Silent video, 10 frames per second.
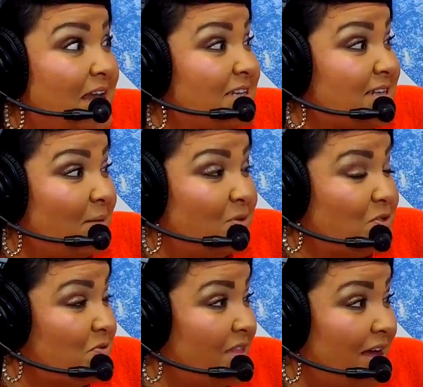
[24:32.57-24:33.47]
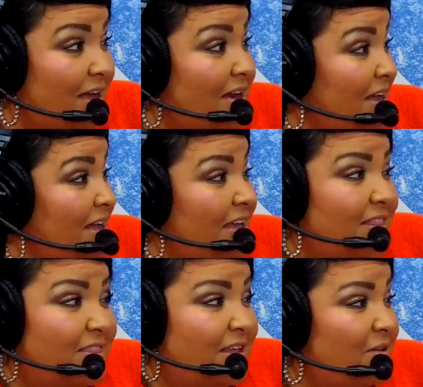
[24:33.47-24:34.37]
Anytime you do that,
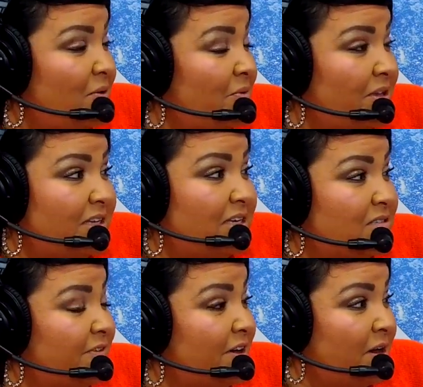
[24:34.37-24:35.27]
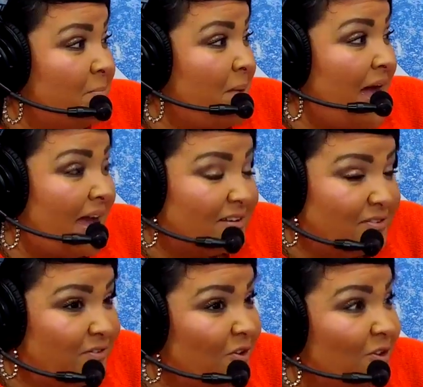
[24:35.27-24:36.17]
it really is very
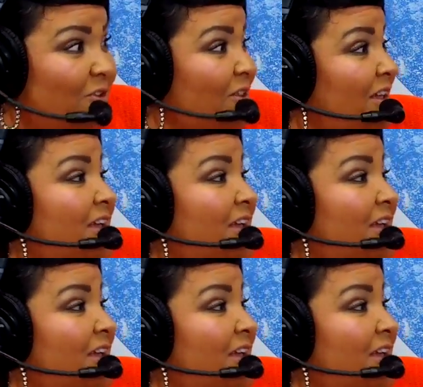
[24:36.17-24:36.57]
impactful.